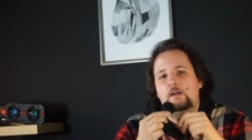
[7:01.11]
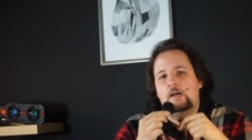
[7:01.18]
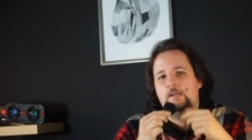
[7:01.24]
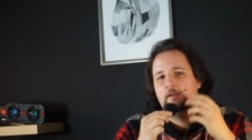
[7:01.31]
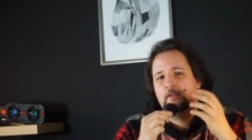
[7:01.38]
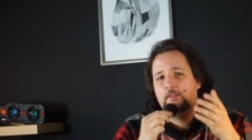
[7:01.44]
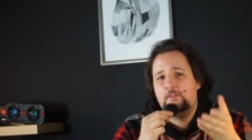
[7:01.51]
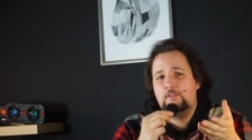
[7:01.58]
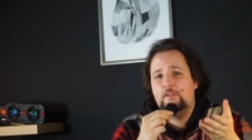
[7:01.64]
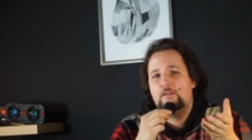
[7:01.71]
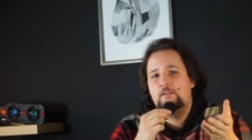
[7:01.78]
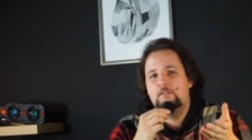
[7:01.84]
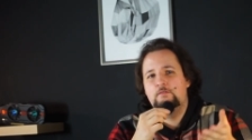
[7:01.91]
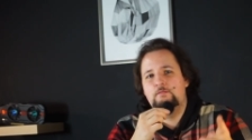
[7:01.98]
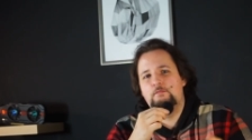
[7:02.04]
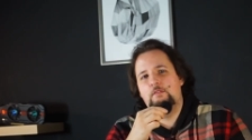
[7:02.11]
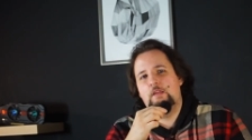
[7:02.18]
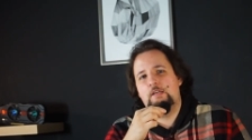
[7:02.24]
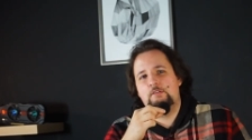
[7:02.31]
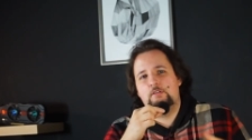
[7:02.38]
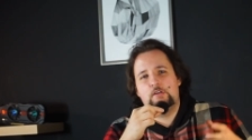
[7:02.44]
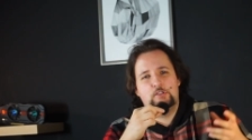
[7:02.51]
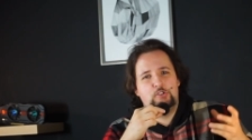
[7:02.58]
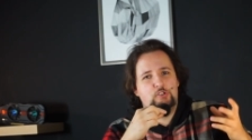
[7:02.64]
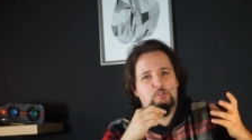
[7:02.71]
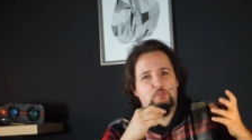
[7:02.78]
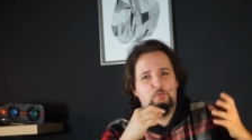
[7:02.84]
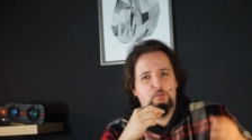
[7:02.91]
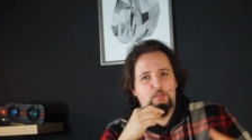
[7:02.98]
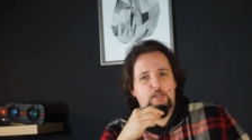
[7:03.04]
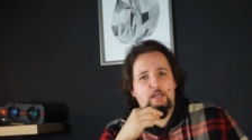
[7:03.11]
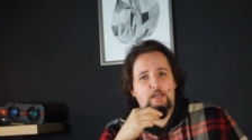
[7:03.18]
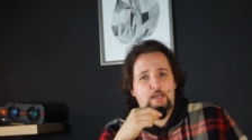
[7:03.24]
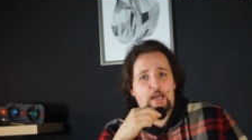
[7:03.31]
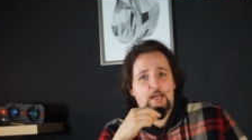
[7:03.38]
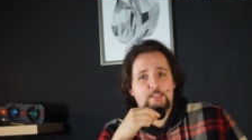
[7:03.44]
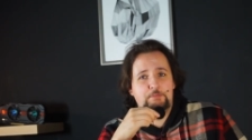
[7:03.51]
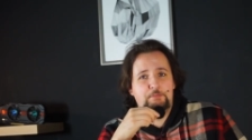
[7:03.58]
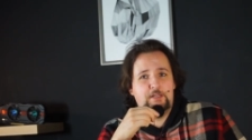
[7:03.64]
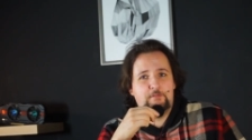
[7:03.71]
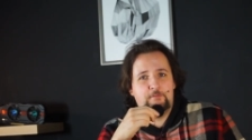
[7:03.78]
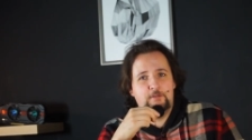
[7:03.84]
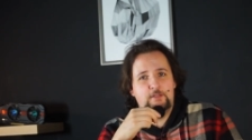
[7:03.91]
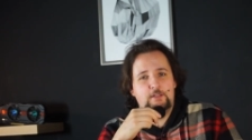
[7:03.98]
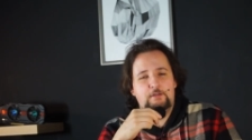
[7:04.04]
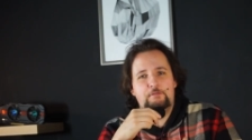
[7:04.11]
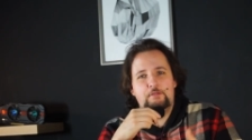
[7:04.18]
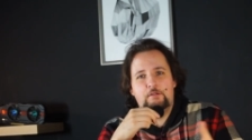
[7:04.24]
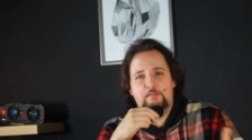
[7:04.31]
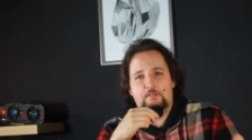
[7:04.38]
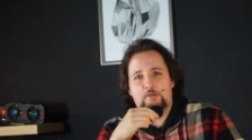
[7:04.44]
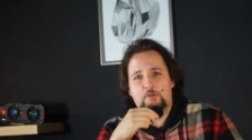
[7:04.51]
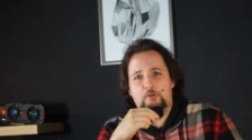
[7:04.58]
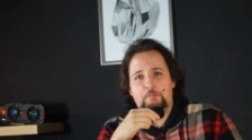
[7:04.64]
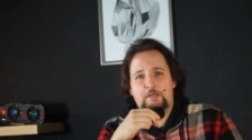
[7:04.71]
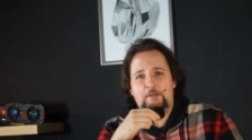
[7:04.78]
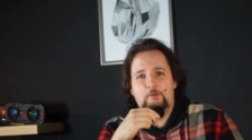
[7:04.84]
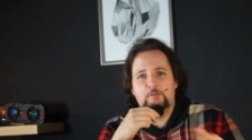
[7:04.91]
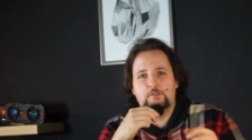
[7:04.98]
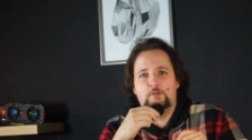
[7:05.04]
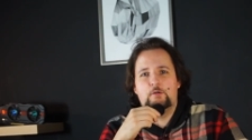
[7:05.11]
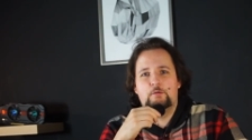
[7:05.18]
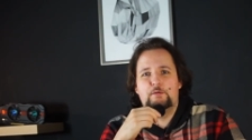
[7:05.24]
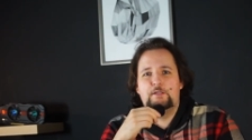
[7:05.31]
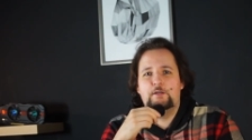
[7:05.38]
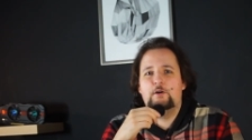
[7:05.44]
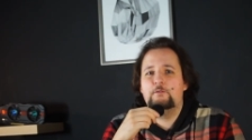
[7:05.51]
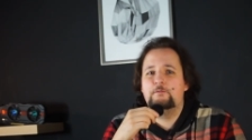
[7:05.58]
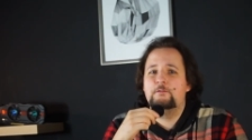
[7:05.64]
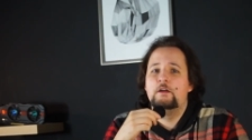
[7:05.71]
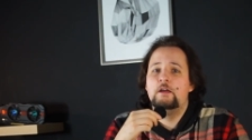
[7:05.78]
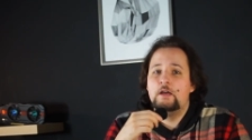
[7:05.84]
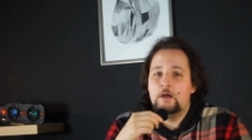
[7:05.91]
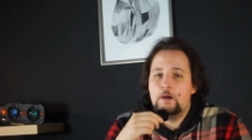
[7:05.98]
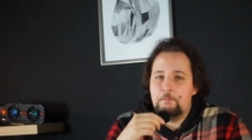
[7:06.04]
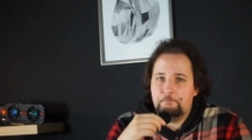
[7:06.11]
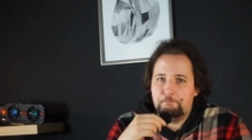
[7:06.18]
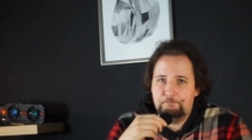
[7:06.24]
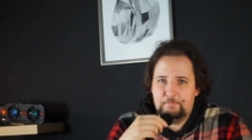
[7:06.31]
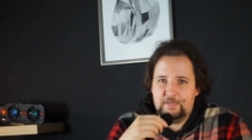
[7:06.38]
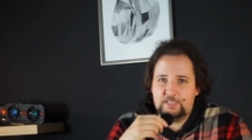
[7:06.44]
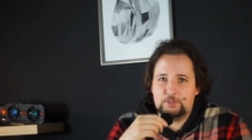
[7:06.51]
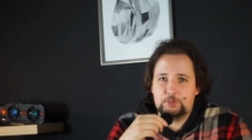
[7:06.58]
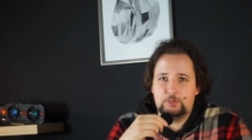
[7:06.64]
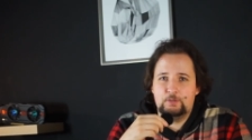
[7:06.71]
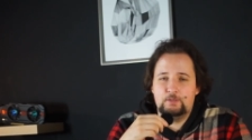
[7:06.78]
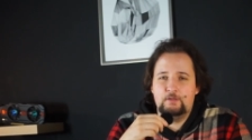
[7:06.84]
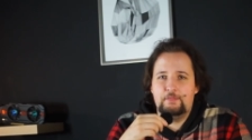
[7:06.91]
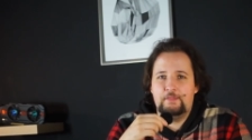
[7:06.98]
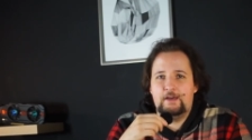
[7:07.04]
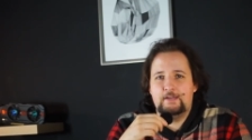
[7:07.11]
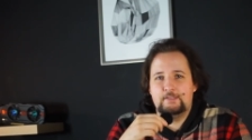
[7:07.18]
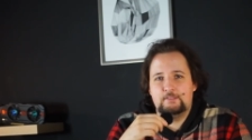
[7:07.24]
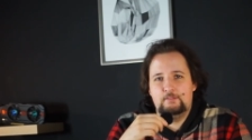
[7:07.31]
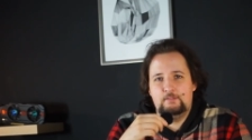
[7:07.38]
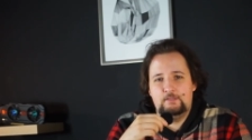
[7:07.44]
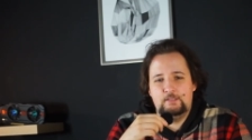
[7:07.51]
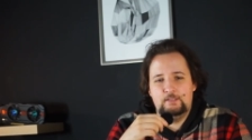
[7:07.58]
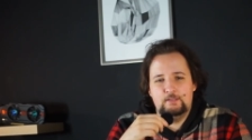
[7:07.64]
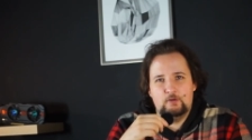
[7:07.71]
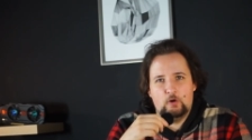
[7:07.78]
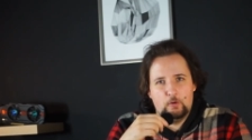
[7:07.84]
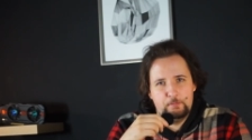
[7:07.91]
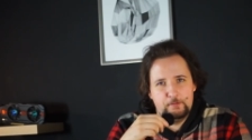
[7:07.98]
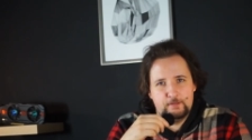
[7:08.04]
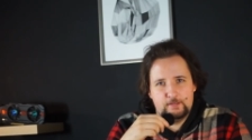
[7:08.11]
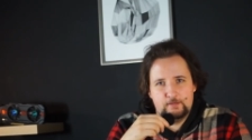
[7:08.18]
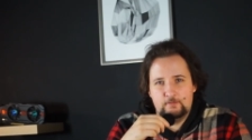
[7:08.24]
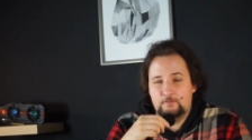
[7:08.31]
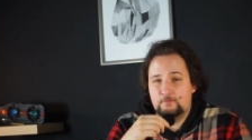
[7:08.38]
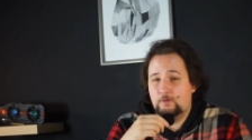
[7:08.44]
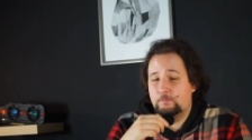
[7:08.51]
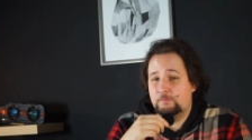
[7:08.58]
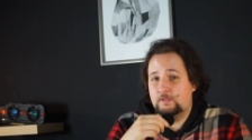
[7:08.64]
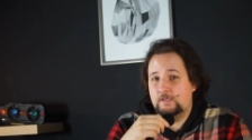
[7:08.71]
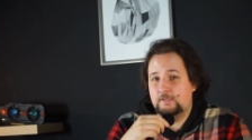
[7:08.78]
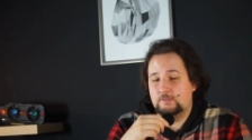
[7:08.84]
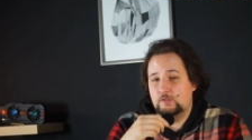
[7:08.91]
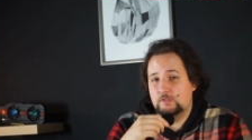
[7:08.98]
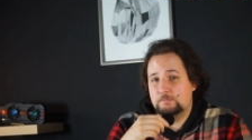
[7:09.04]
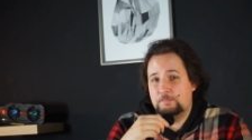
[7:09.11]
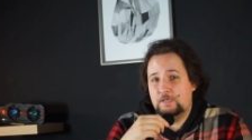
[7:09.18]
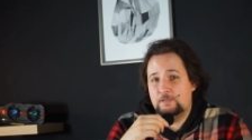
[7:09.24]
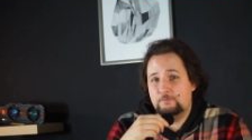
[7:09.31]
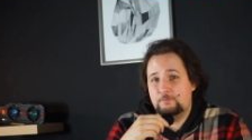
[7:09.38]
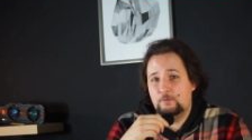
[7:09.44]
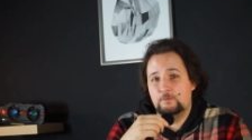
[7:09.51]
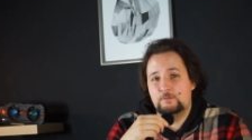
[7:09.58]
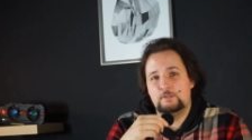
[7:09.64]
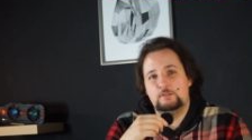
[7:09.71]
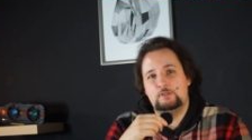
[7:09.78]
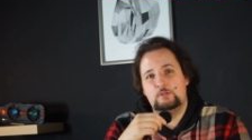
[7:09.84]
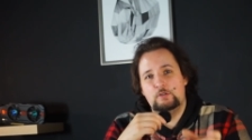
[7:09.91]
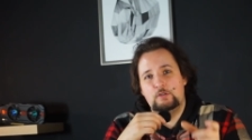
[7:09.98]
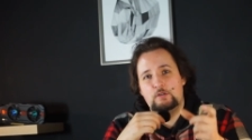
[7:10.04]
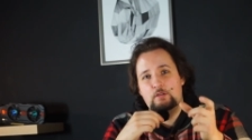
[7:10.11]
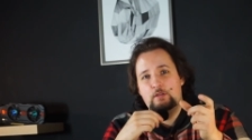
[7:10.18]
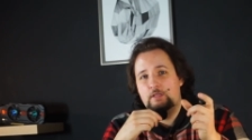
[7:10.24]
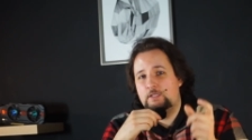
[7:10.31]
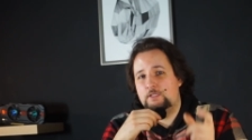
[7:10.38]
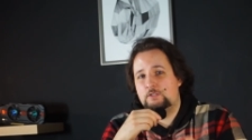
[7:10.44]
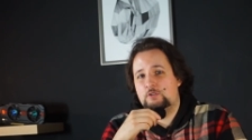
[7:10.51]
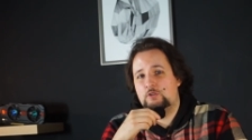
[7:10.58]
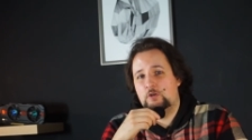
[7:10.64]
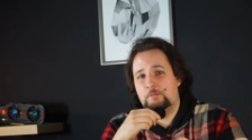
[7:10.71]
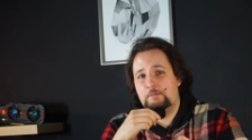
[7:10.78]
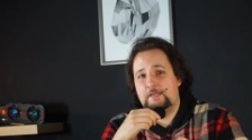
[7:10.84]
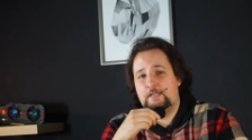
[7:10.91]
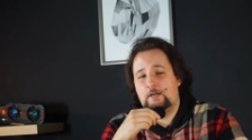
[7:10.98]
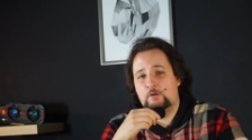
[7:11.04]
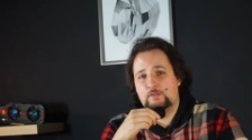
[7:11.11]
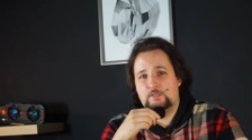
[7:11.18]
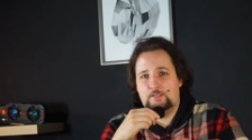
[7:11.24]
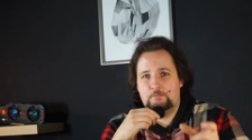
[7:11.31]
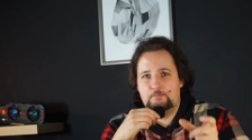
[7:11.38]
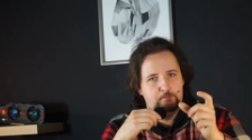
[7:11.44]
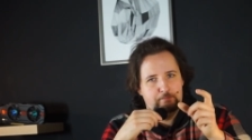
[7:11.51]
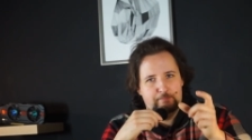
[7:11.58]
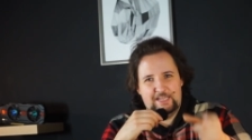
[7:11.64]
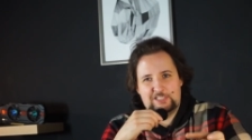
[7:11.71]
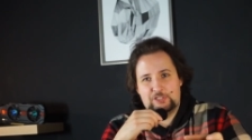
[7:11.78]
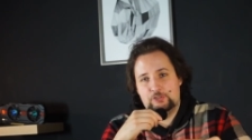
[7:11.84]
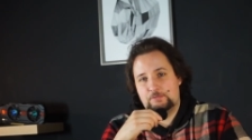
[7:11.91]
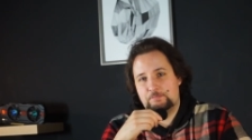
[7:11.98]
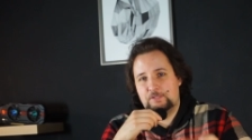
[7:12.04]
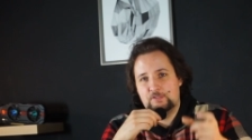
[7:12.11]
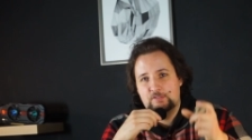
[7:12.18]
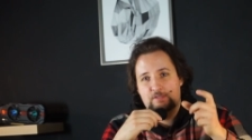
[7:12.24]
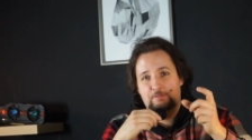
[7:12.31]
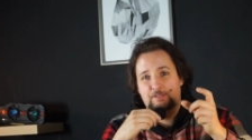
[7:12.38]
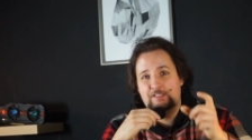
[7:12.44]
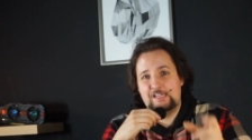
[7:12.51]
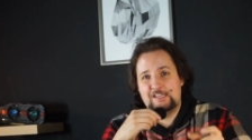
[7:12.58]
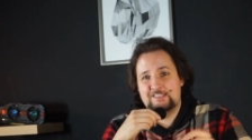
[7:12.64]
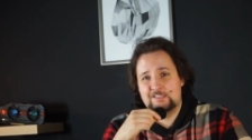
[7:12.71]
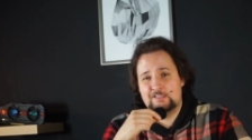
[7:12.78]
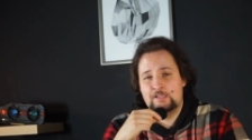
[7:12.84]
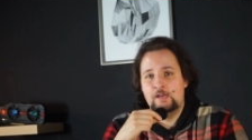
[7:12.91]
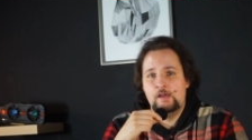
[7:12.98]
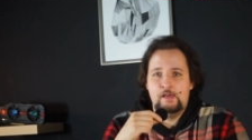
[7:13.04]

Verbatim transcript: Another thing that you can just do as a benefit if you have the turbine housing already off make sure that the opening from the exhaust manifold to the turbine housing matches because if it doesn't,